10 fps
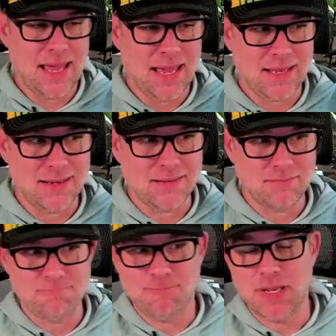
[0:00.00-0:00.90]
and
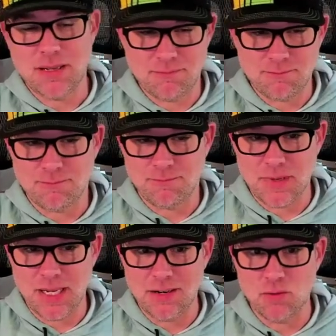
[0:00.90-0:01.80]

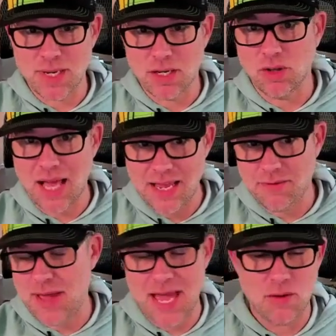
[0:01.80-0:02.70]
in real
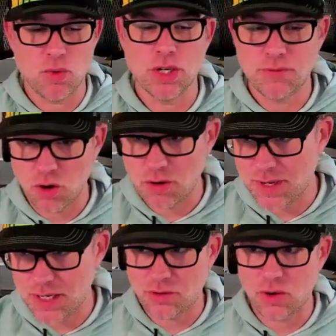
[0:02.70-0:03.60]
life at one of your
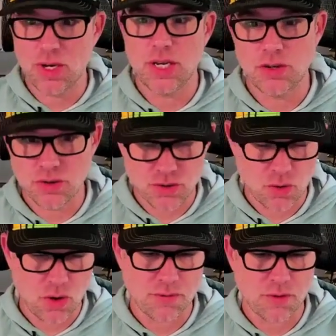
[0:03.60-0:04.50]
events or in your
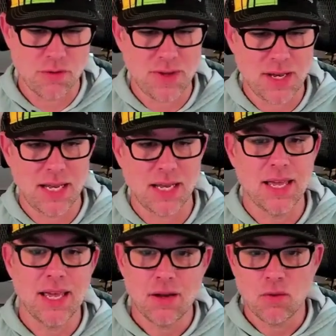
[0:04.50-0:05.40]
store for a
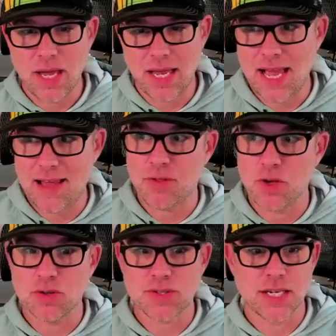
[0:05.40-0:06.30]
fitting and have
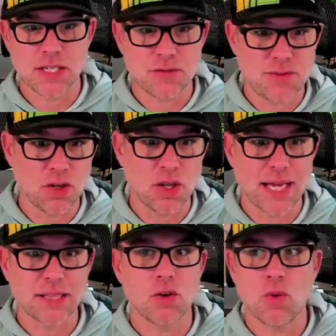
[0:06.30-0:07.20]
those things feel
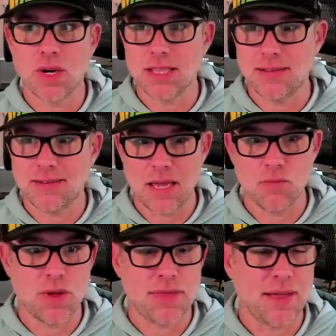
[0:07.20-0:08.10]
like they're one and the
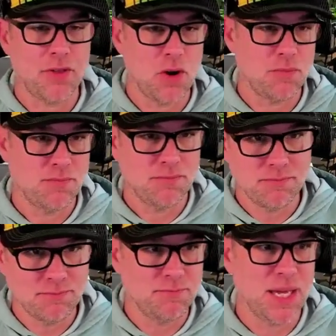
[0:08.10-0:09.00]
same without there
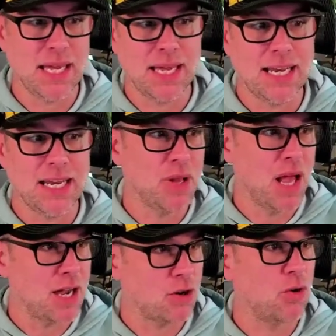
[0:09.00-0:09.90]
being any
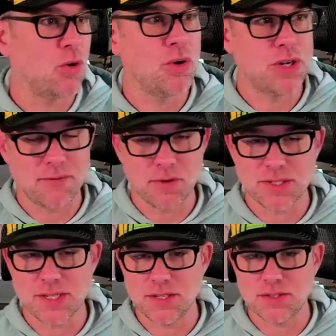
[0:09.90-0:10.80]
blocker or
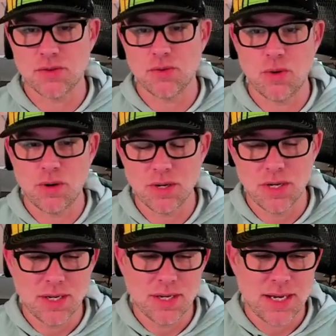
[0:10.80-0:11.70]
differences or
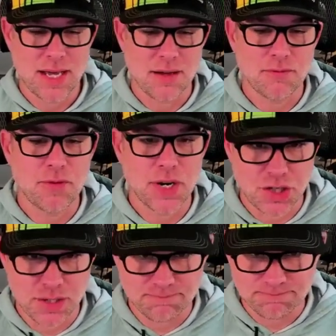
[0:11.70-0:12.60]

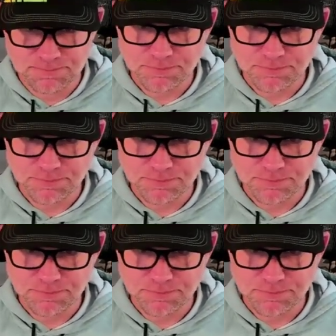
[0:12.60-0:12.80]
friction.